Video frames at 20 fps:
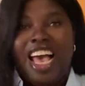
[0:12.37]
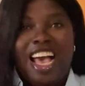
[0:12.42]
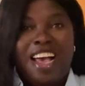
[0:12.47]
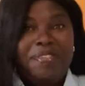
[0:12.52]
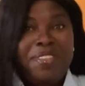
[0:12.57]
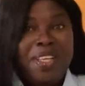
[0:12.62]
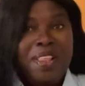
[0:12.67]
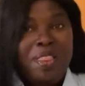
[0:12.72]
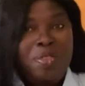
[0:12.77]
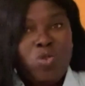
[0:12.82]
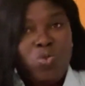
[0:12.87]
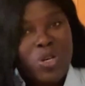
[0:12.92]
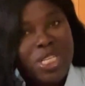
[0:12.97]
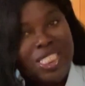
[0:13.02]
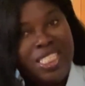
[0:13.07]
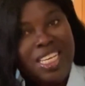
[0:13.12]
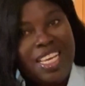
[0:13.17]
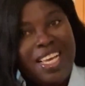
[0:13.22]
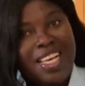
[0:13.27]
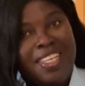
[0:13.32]
After
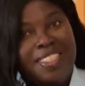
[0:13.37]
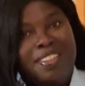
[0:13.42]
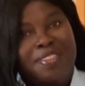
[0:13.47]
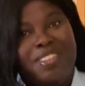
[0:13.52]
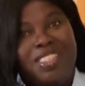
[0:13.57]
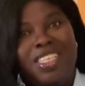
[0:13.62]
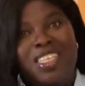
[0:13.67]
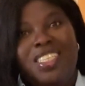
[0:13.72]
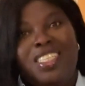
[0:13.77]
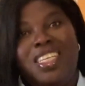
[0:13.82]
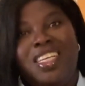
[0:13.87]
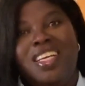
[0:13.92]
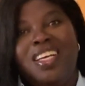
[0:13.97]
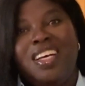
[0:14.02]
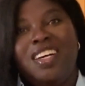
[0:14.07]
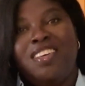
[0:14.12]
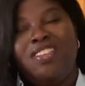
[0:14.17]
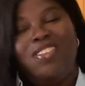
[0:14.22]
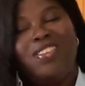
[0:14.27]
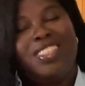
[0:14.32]
20 years of teaching
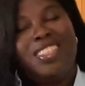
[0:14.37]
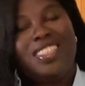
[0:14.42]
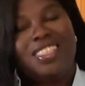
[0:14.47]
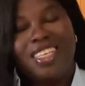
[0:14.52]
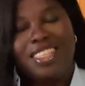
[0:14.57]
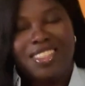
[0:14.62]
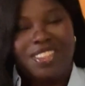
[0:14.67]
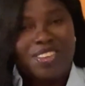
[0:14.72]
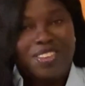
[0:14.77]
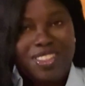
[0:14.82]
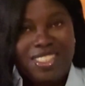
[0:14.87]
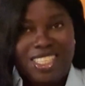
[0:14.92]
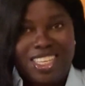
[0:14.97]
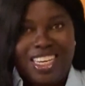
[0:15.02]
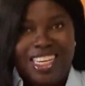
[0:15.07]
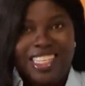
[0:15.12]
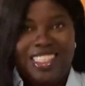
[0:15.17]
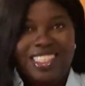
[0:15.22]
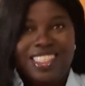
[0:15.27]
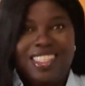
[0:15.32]
across 6
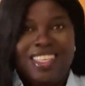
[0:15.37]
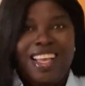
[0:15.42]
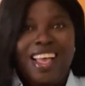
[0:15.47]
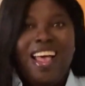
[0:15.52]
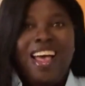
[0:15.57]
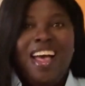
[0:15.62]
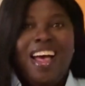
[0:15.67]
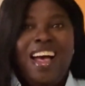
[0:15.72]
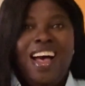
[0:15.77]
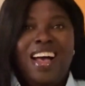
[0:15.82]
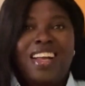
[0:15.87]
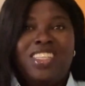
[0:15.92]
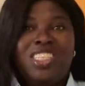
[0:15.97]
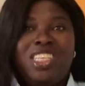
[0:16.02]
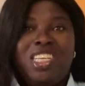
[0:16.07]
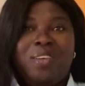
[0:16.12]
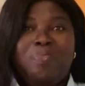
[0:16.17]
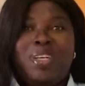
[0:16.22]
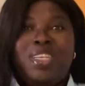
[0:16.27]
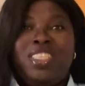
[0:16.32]
continents, I
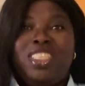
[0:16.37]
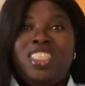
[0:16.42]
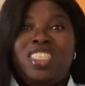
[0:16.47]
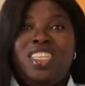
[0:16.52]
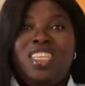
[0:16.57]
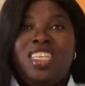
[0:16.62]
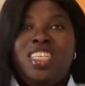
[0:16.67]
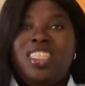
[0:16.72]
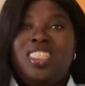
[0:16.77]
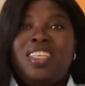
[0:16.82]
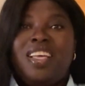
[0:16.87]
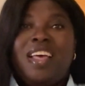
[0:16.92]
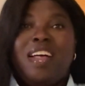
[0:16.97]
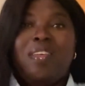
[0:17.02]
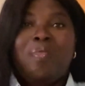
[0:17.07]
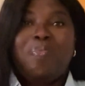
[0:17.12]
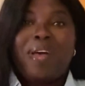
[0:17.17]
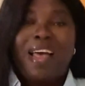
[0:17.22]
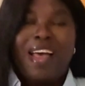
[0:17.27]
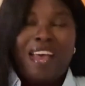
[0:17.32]
share my journey to
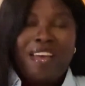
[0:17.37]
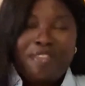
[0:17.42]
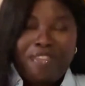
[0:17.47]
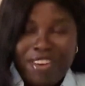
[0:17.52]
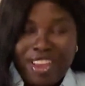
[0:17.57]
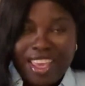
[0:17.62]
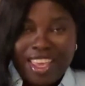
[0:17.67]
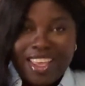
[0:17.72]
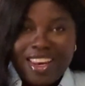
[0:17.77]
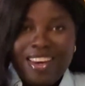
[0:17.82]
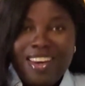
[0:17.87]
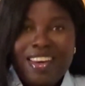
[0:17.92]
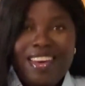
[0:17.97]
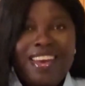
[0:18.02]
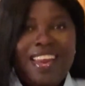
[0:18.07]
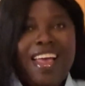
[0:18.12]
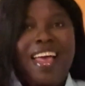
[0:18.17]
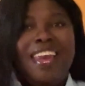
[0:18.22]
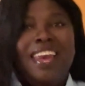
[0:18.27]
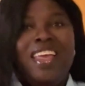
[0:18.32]
help African
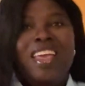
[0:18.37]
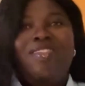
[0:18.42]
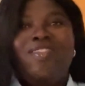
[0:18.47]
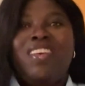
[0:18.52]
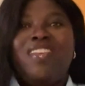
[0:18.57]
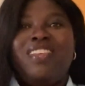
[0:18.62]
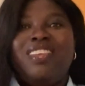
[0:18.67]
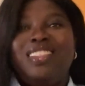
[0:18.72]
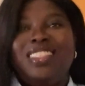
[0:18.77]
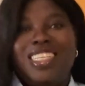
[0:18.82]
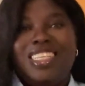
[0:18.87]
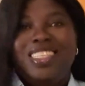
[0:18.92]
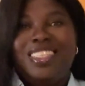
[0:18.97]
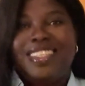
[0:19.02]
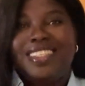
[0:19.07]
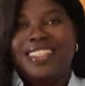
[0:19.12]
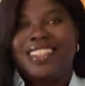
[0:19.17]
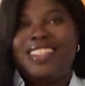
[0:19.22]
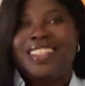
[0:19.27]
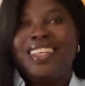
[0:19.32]
and immigrant
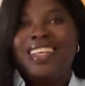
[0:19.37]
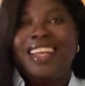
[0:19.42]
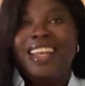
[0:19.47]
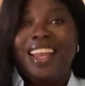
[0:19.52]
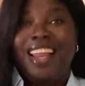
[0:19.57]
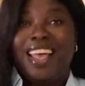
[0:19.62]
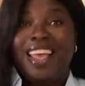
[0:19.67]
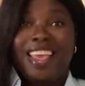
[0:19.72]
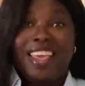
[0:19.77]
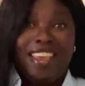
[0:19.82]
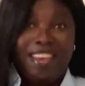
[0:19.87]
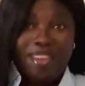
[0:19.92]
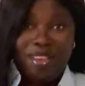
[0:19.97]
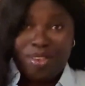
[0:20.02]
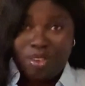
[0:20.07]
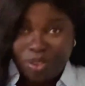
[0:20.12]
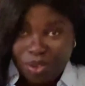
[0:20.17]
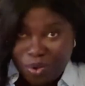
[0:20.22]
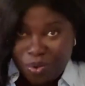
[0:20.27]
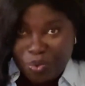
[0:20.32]
teachers like
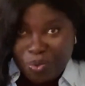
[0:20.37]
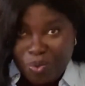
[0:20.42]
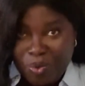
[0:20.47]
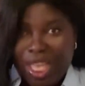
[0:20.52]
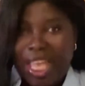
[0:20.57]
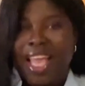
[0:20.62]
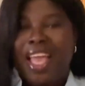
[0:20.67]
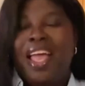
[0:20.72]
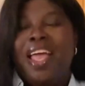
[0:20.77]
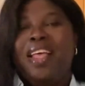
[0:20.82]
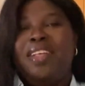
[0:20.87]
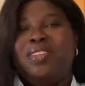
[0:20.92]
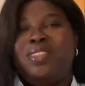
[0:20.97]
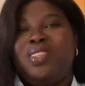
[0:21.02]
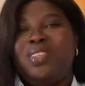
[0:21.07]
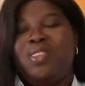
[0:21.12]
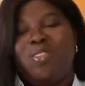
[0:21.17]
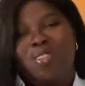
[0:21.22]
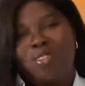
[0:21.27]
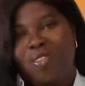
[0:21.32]
you
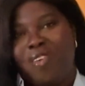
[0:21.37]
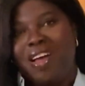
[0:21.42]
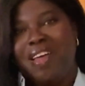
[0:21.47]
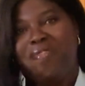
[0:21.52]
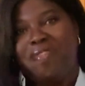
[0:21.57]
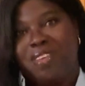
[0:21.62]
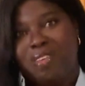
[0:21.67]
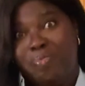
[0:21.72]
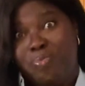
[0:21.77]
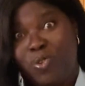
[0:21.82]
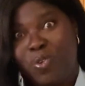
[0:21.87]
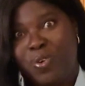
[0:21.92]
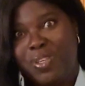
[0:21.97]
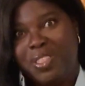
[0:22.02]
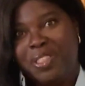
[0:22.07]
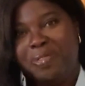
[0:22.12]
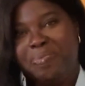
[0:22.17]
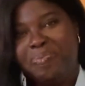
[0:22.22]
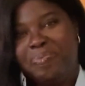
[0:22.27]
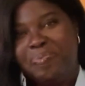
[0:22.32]
to thrive abroad.